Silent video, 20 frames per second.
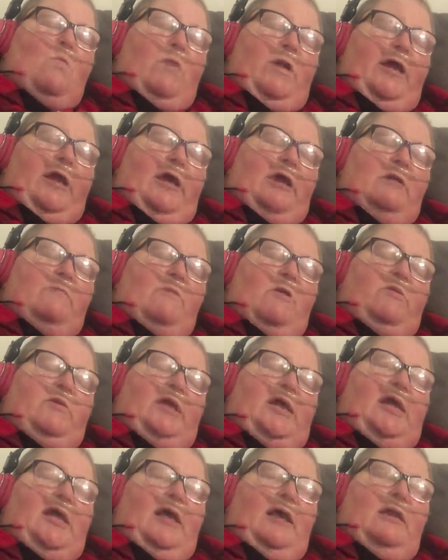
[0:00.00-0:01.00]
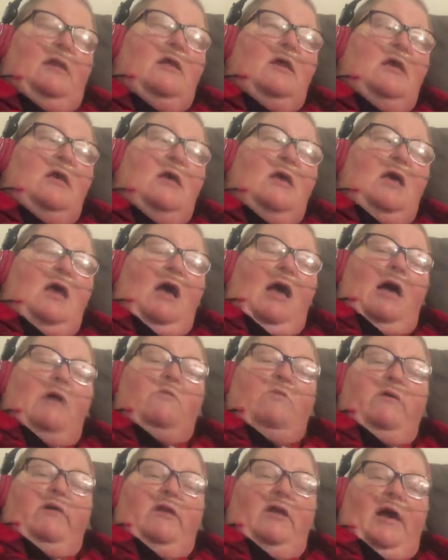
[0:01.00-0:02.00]
want to get pneumonia again. And
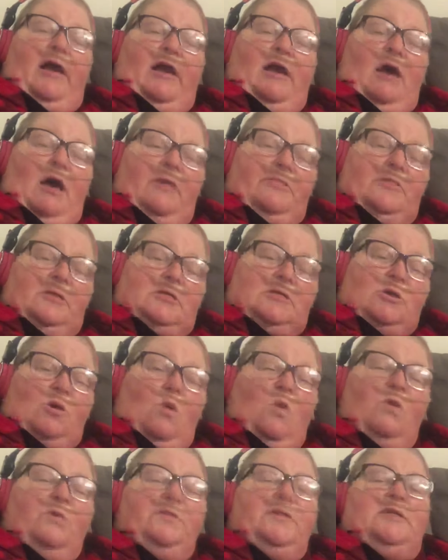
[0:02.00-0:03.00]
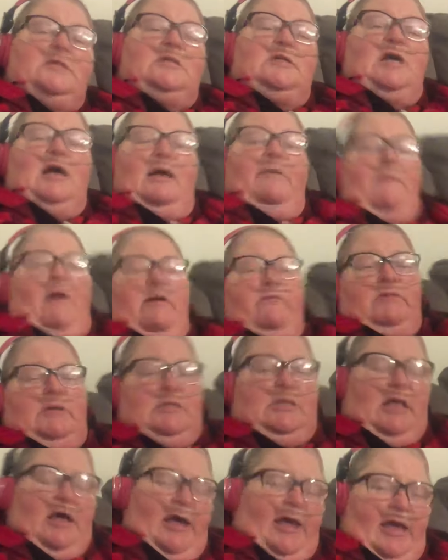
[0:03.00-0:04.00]
when I caught this cold this time, I
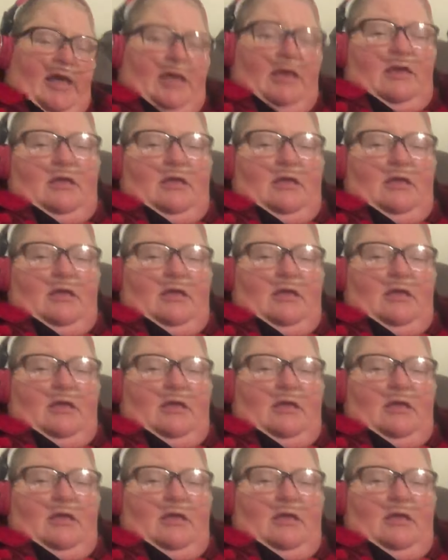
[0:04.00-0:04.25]
was like,